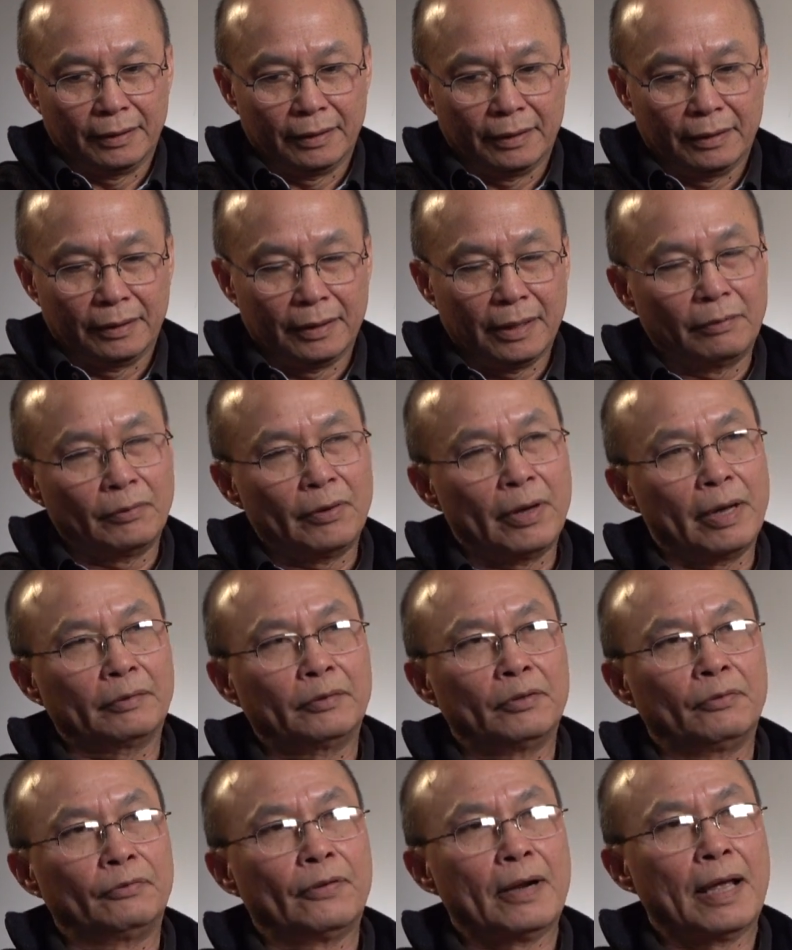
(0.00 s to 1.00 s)
And then we have
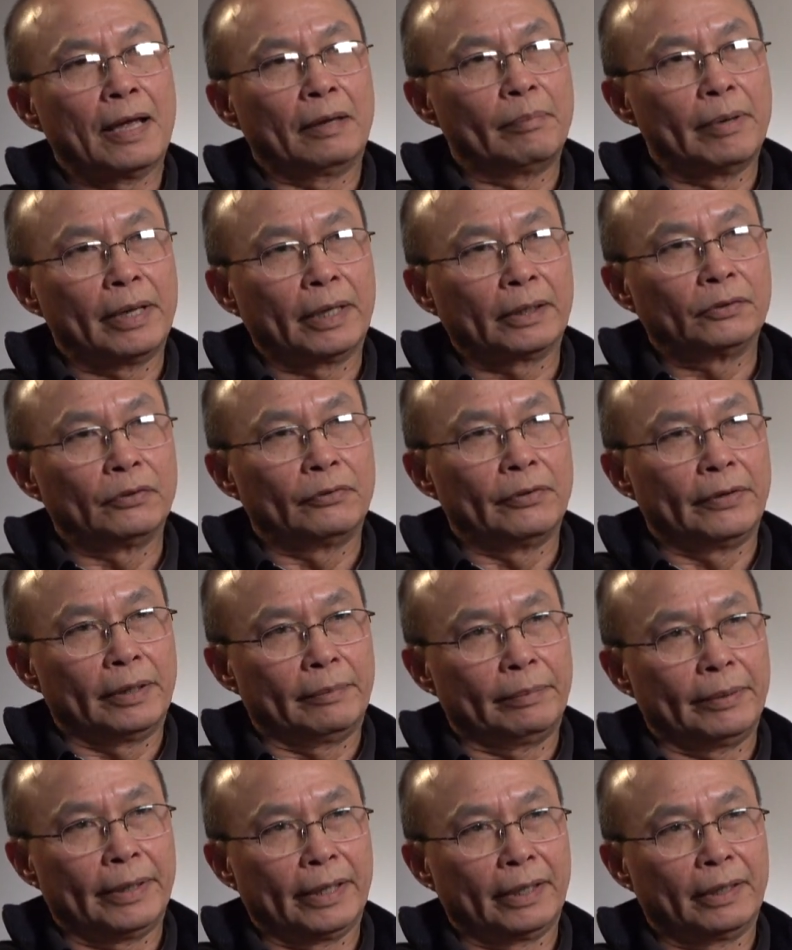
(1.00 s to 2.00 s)
to fly back to
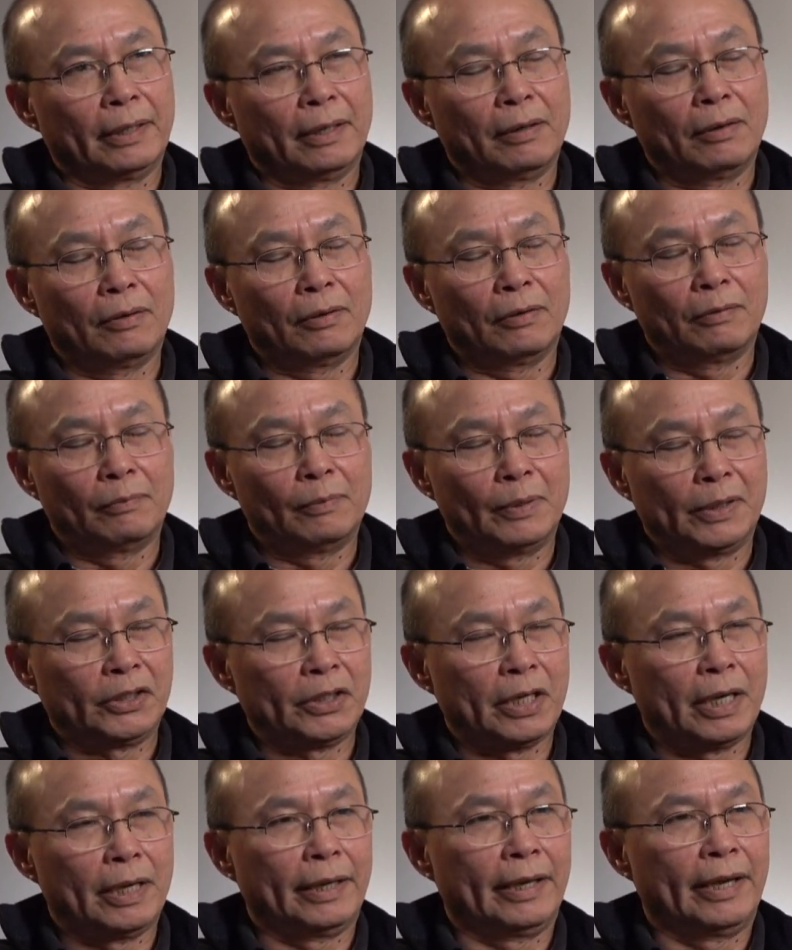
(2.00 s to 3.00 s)
Winnipeg, which
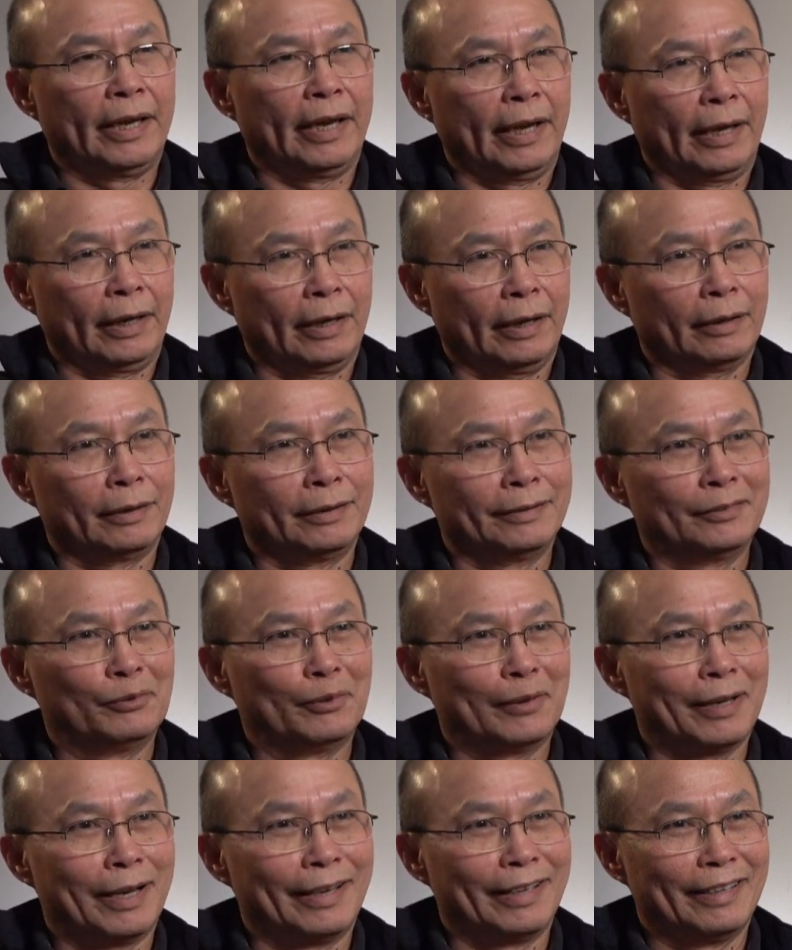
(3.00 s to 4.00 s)
I hated
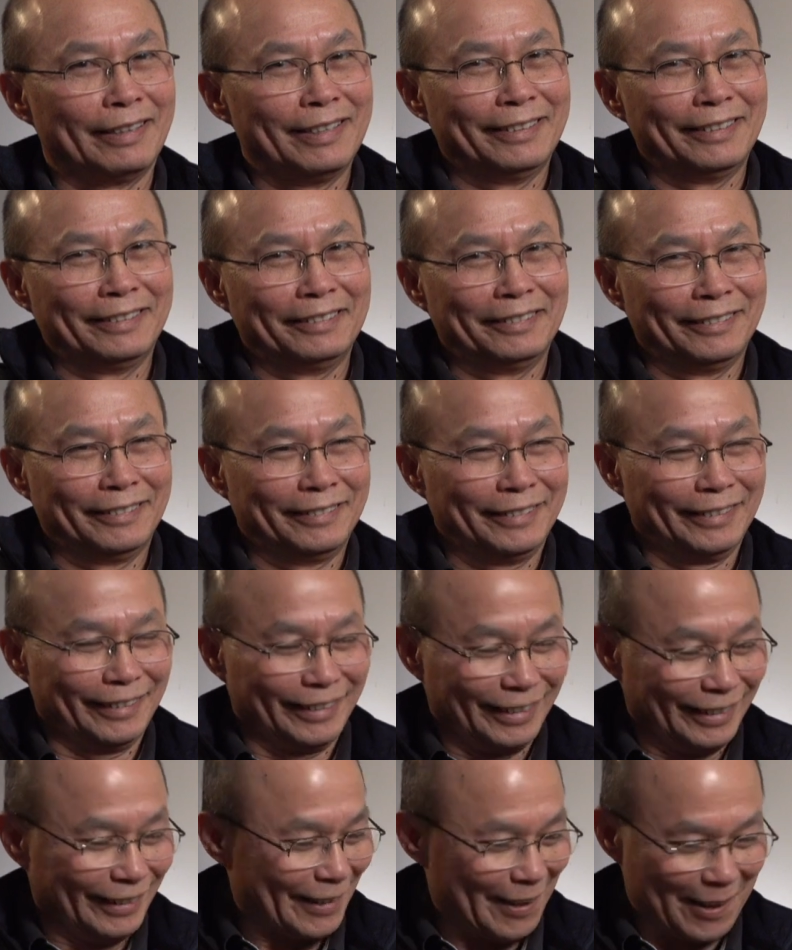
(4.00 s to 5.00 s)
flying.
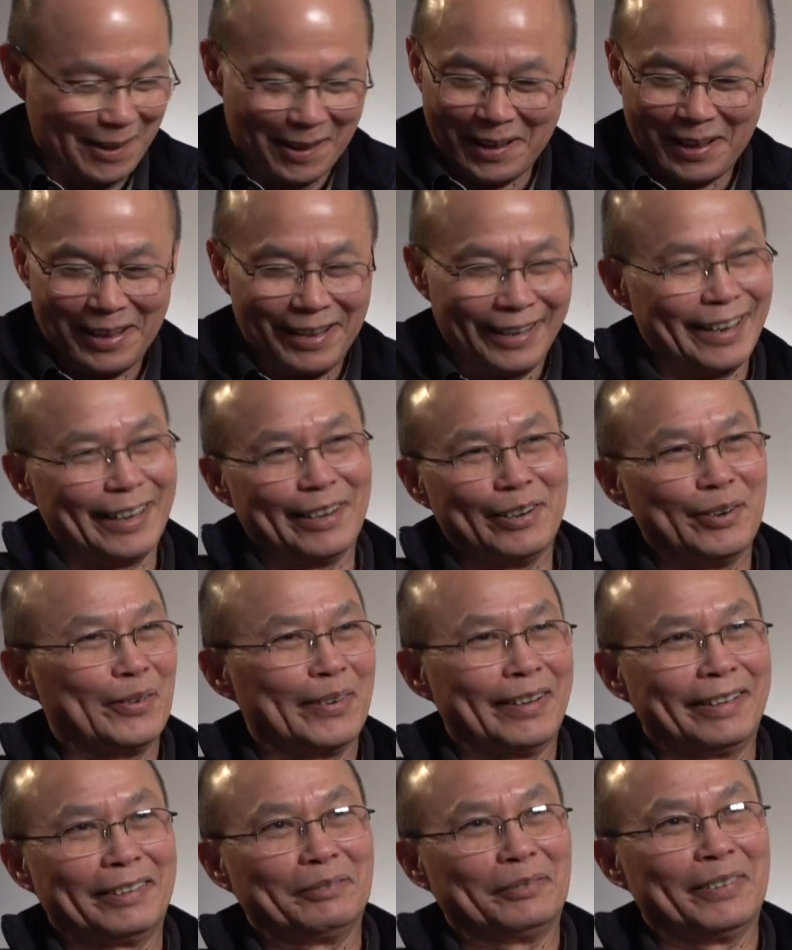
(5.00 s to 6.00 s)
I don't
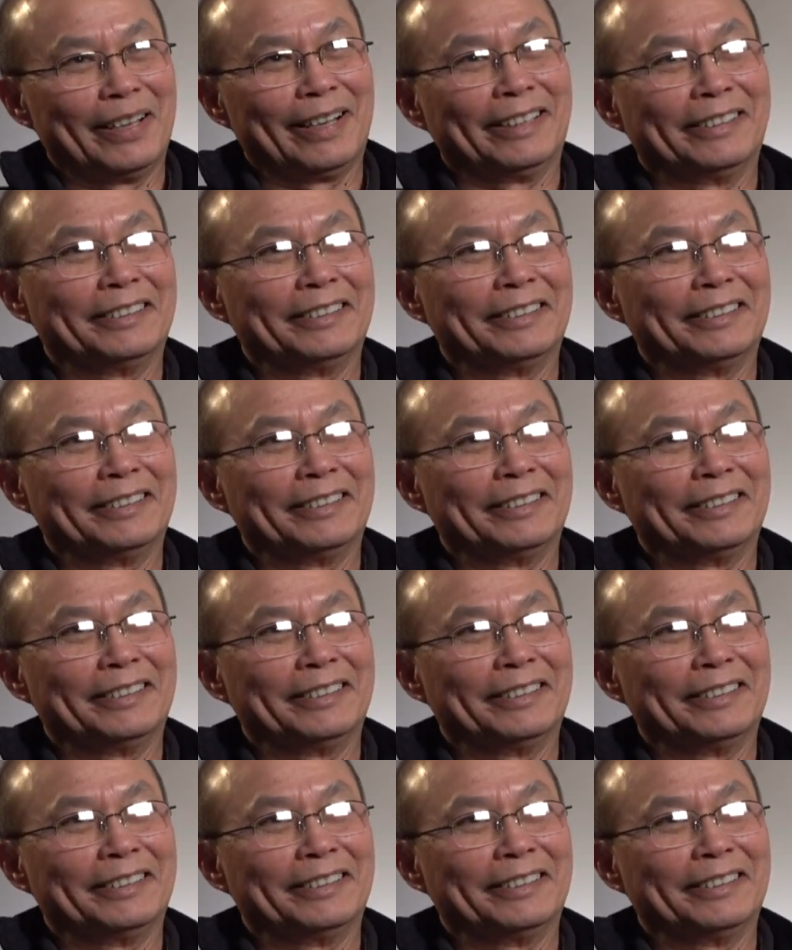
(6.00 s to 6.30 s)
like flying.